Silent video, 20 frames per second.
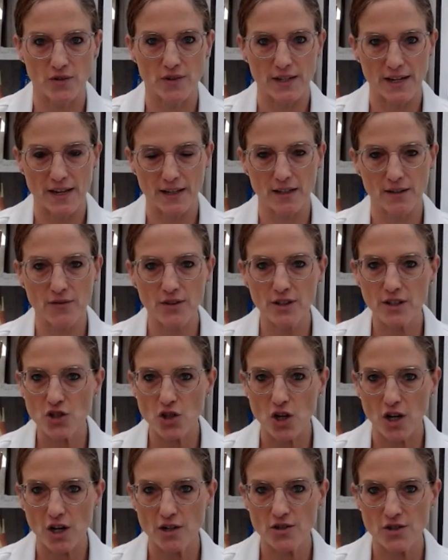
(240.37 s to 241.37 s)
are the negatively
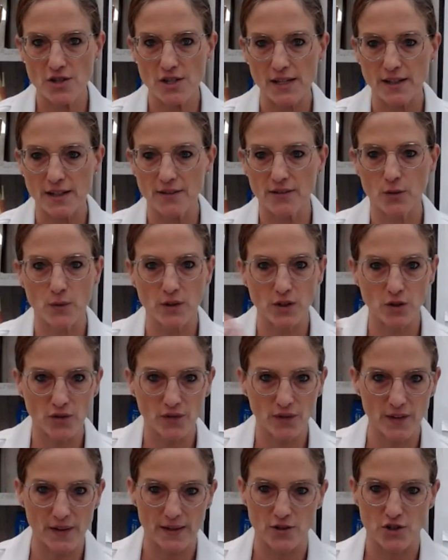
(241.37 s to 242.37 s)
charged things that we use
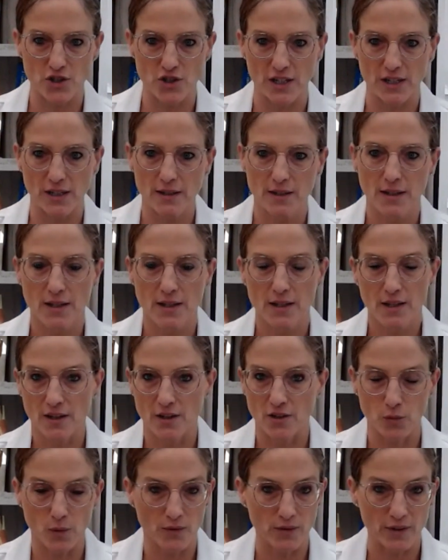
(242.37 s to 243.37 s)
for energy,
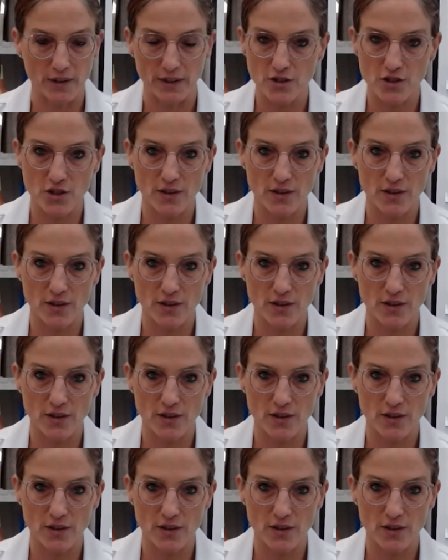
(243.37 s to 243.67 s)
because we're really